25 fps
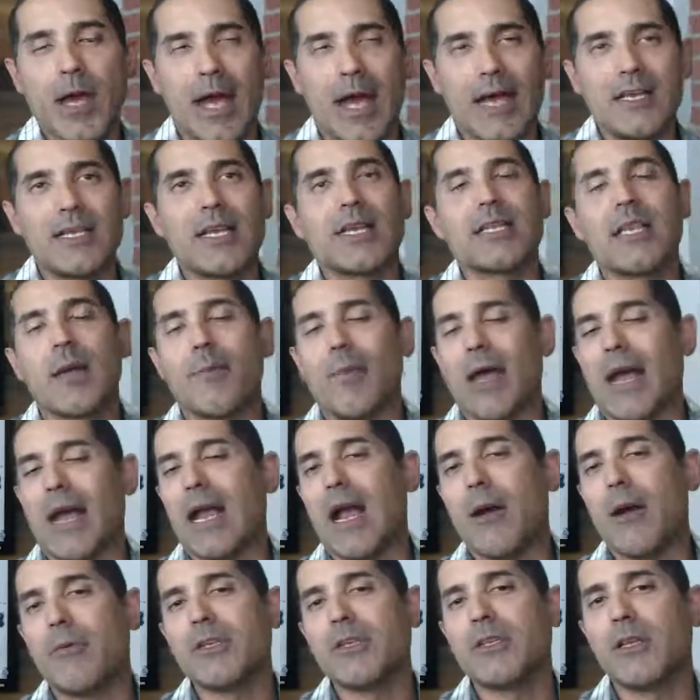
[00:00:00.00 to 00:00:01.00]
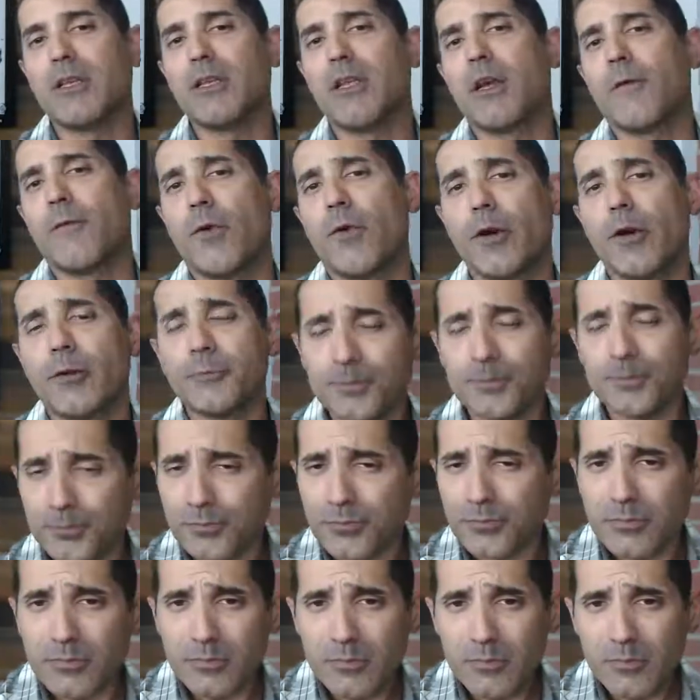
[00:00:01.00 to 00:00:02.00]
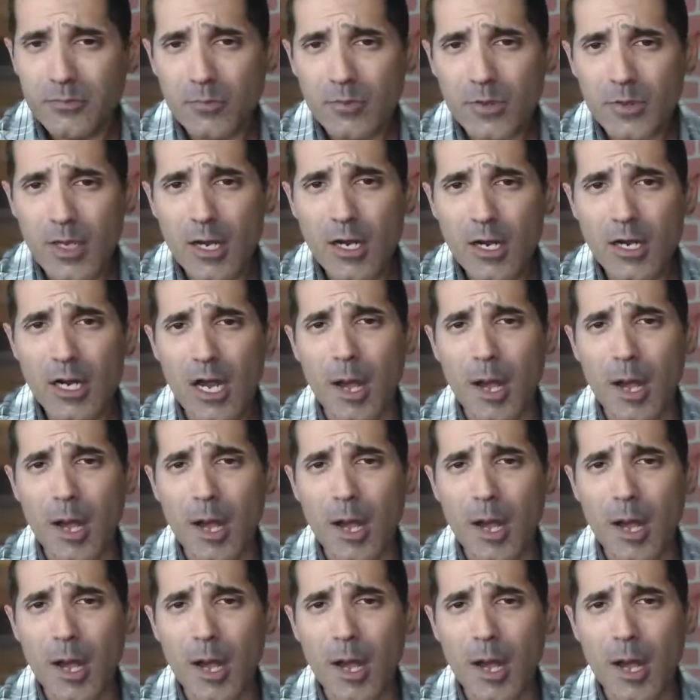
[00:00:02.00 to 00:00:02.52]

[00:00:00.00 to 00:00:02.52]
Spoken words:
I take that back. I was in there for a